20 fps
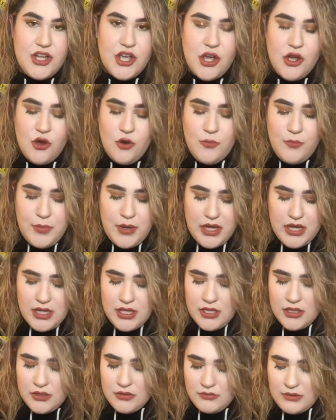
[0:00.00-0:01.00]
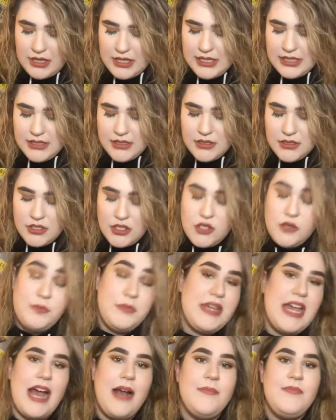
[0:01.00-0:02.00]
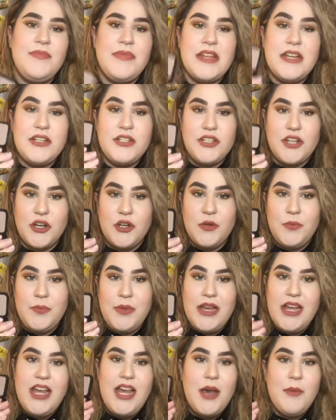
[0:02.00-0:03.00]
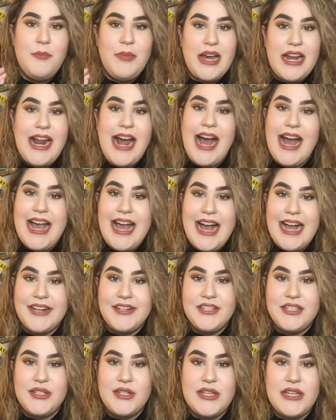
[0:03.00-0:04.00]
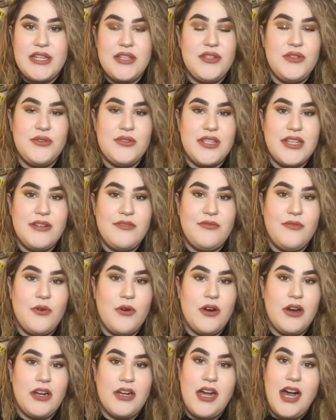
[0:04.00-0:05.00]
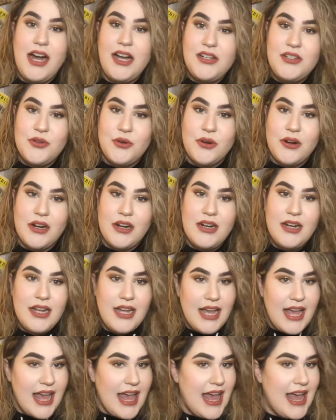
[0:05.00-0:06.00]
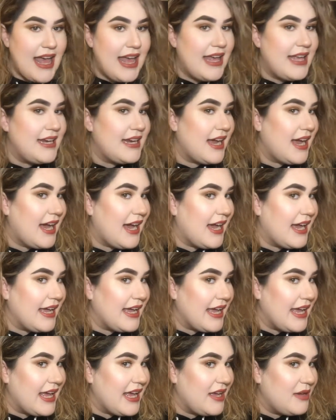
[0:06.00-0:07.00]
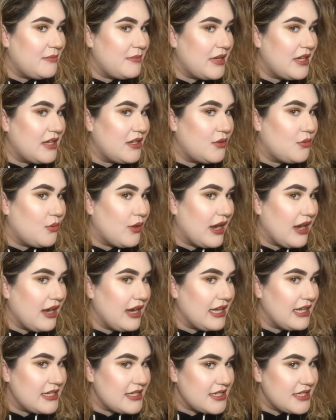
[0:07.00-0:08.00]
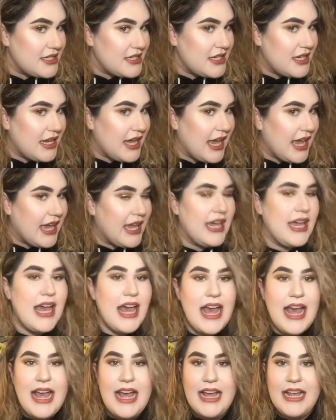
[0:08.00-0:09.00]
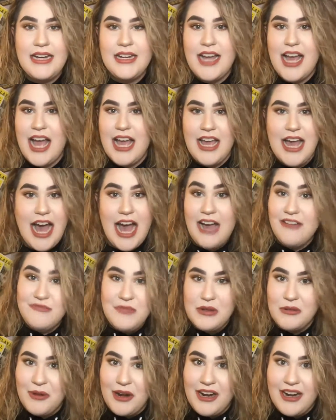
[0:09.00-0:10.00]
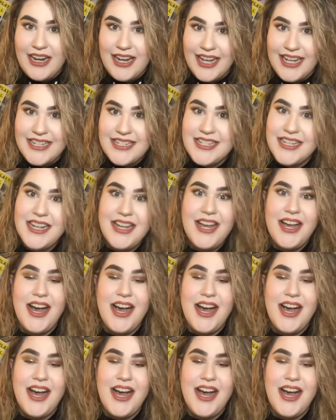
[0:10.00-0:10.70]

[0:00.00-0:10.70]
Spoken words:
Taupe, right? Taupe? Yeah, Taupe. But I actually use it for contour, and I am wearing it today, and I have been wearing it